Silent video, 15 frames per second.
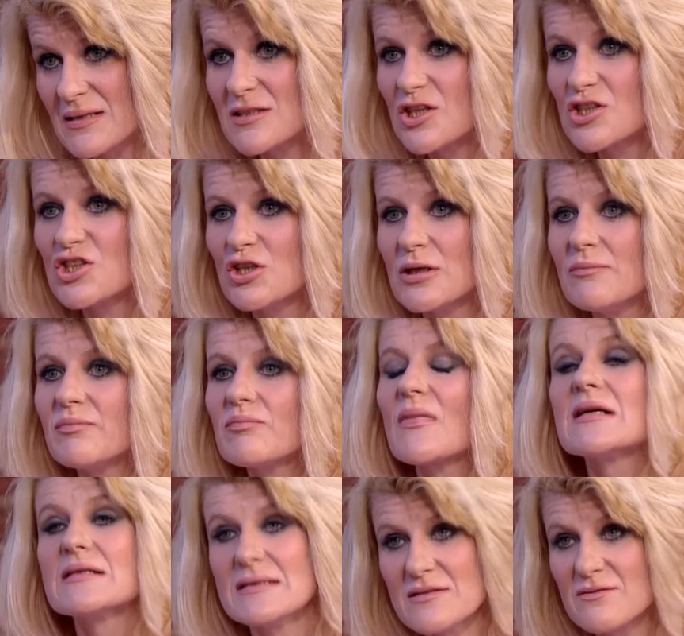right, very rare.
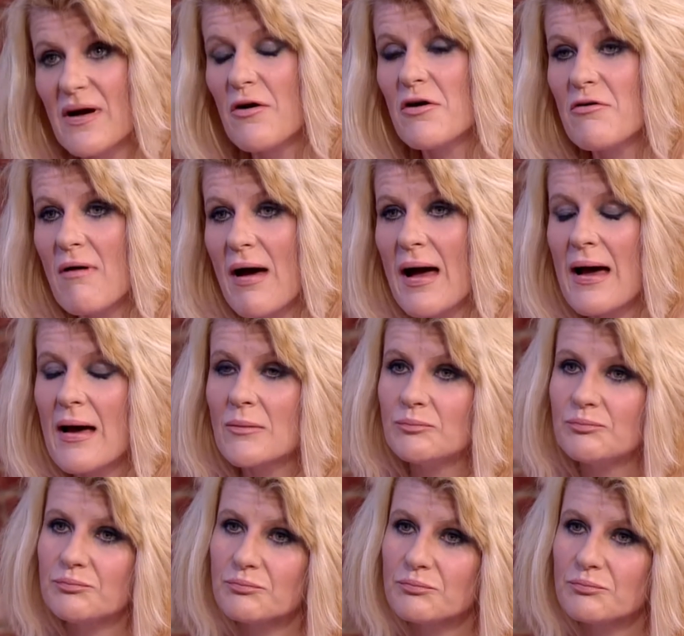It is very rare. Um,